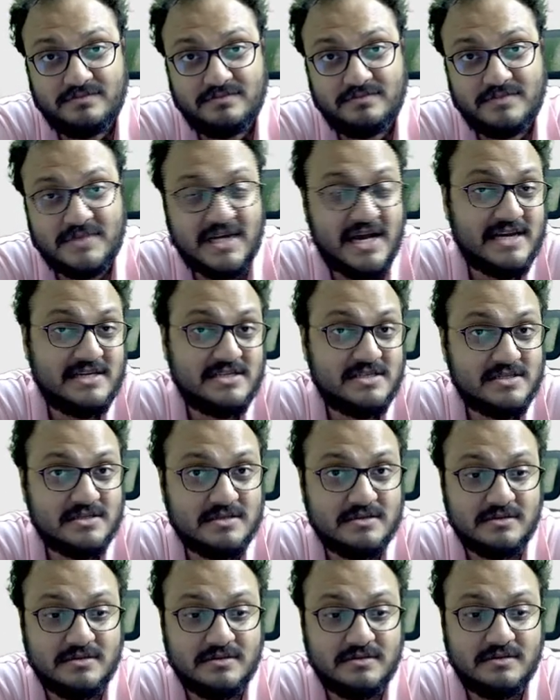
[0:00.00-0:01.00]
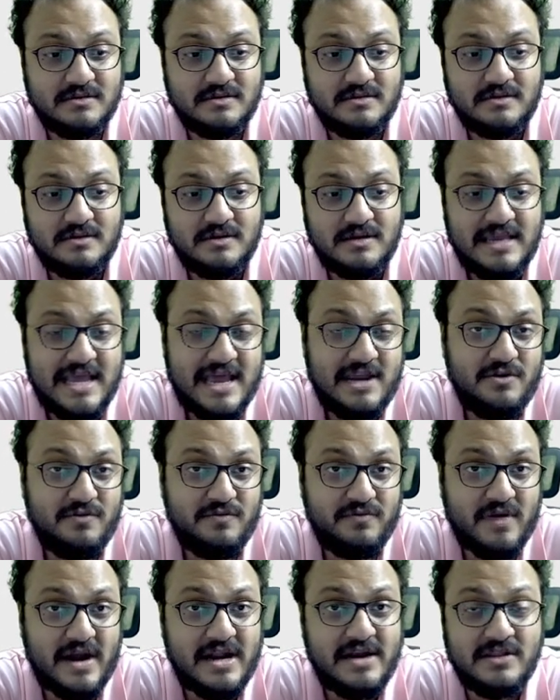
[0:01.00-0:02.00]
Guys? Can you
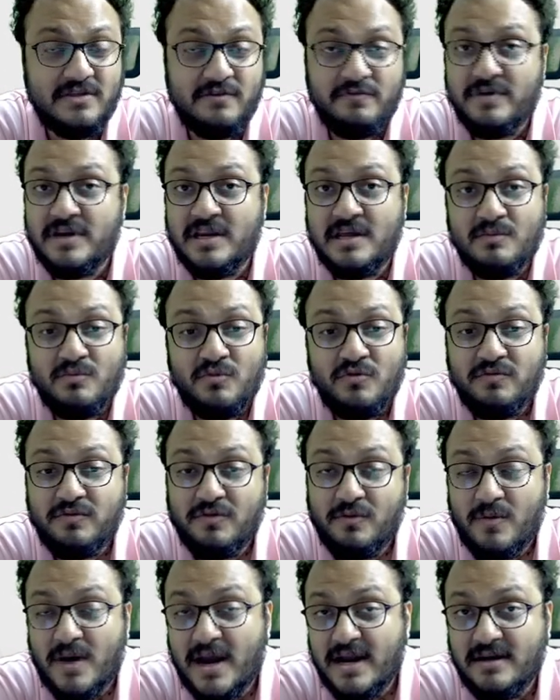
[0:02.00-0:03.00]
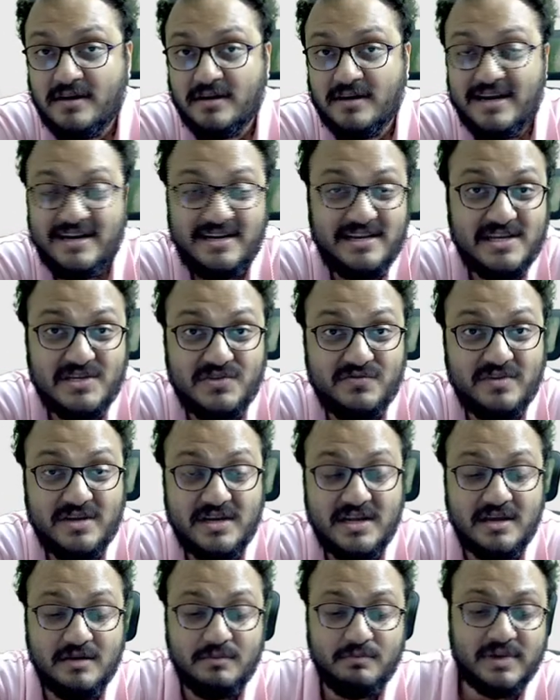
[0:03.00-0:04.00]
find the winning move for white? It is
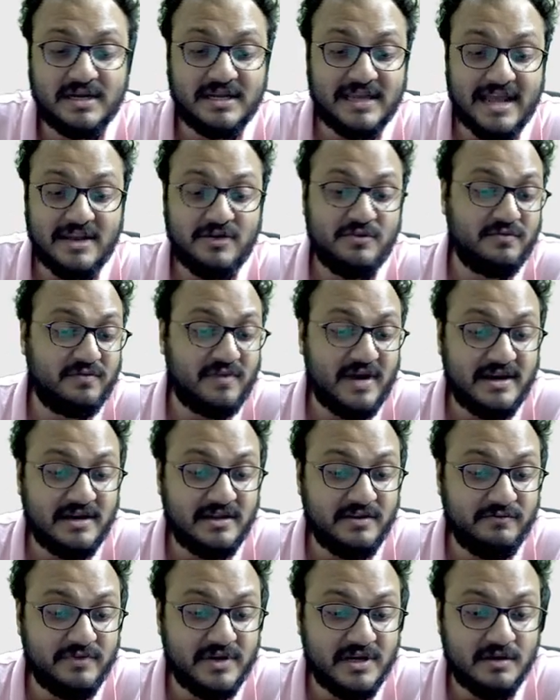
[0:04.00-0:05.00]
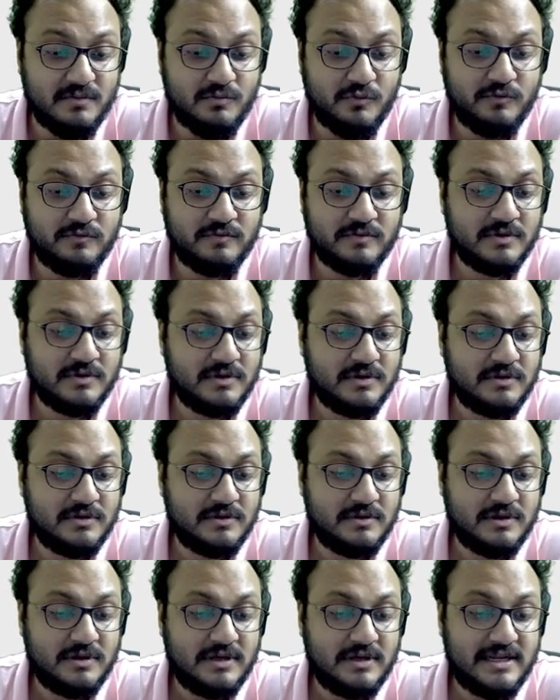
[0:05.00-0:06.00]
winning, but can you find the winning move?
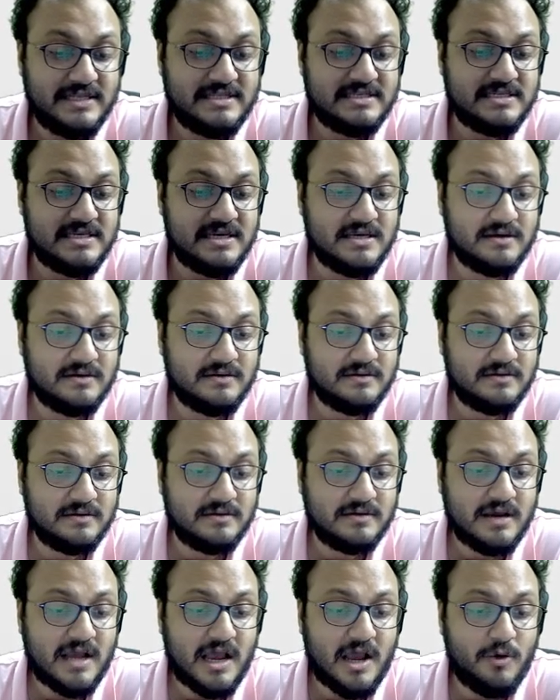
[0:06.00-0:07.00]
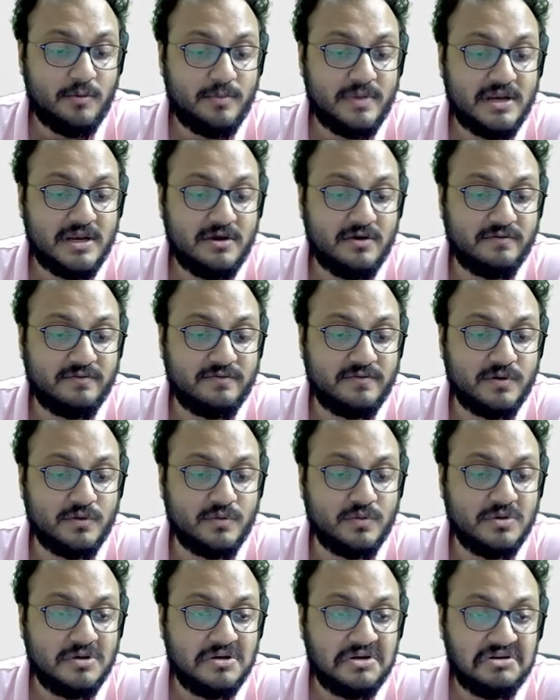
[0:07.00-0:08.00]
Let's see. How many of
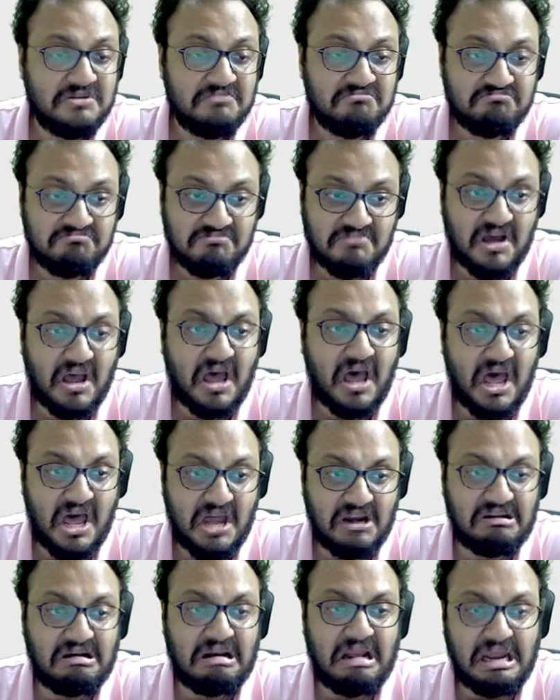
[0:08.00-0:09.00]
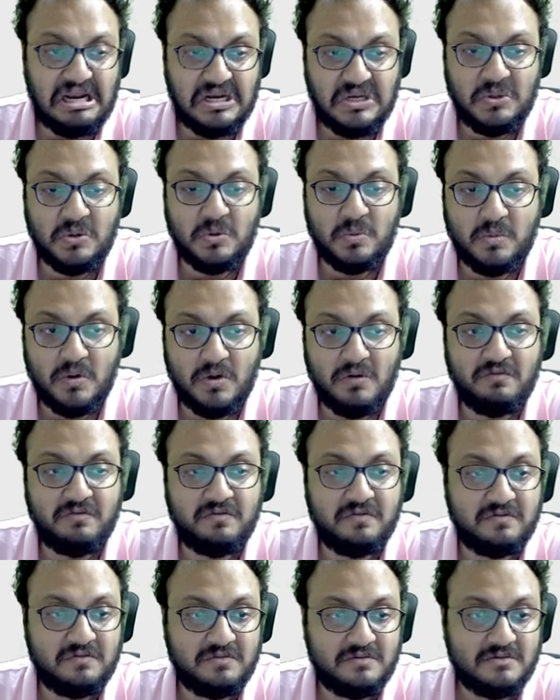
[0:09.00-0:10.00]
you are like Dubov?
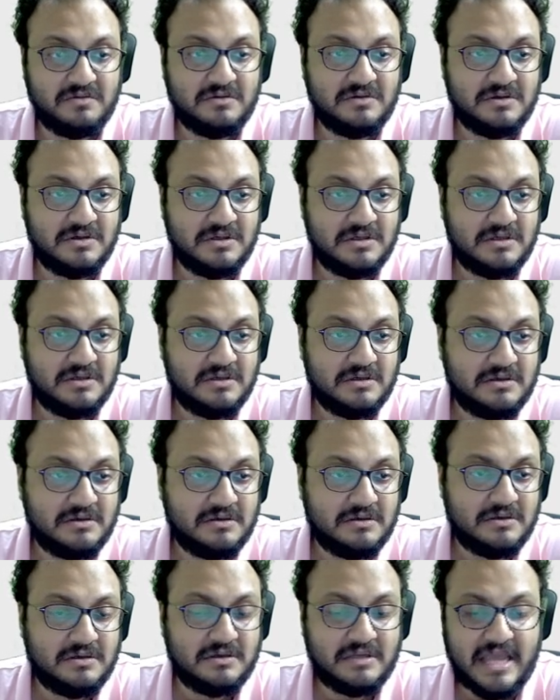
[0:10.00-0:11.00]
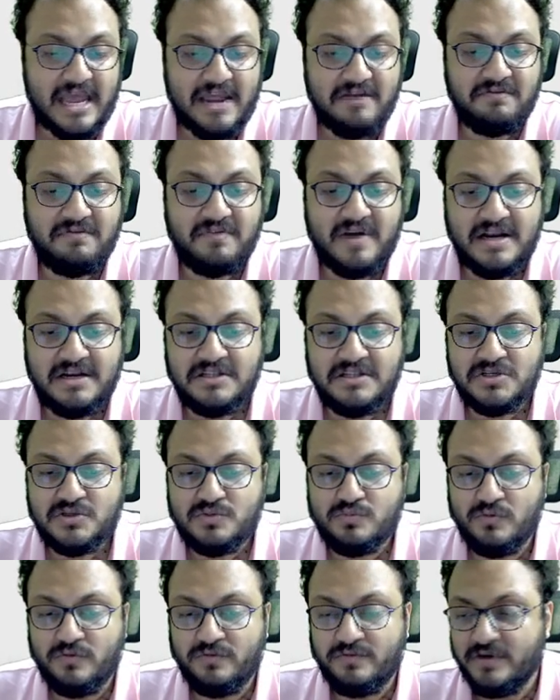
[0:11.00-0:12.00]
Can find this
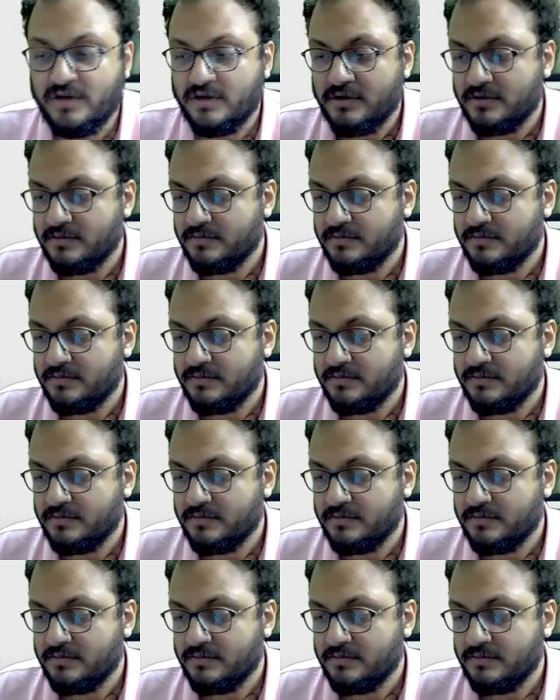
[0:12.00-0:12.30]
move here.